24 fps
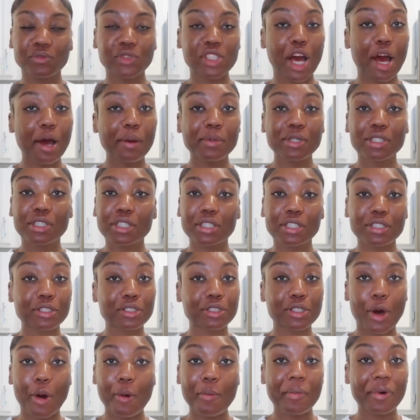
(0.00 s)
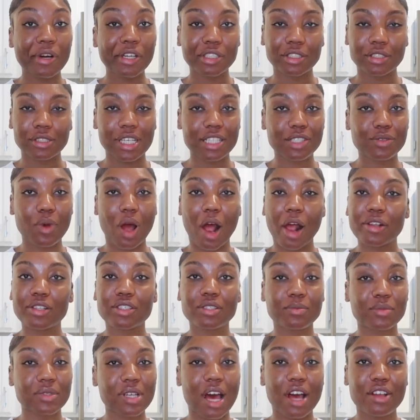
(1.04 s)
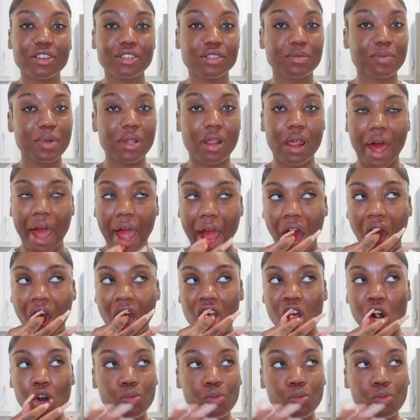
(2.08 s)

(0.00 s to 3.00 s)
y'all be cooking so much. That's why sometimes I just be like,